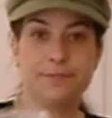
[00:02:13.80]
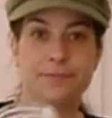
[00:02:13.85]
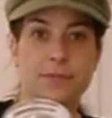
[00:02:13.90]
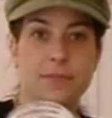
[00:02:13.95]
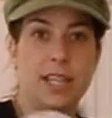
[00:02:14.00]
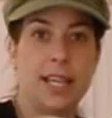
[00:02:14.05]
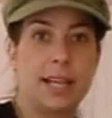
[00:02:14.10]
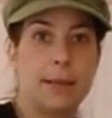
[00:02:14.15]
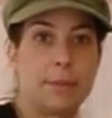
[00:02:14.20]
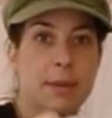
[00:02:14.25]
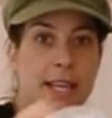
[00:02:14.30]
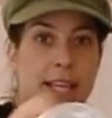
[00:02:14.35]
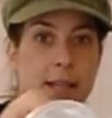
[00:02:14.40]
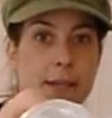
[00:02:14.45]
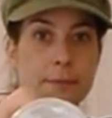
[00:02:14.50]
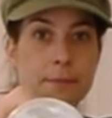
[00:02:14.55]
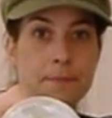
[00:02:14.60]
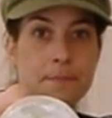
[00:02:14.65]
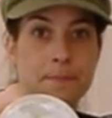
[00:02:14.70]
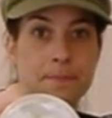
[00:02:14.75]
Take a peek.
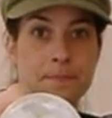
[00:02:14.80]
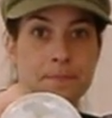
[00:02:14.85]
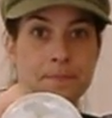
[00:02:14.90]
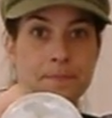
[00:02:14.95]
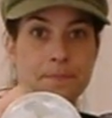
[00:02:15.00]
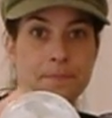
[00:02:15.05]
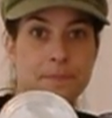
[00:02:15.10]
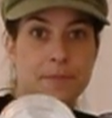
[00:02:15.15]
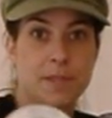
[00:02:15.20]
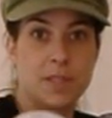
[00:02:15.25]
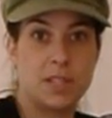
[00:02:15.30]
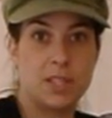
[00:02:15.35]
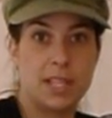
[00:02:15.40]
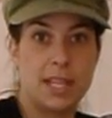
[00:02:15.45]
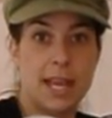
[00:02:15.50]
You see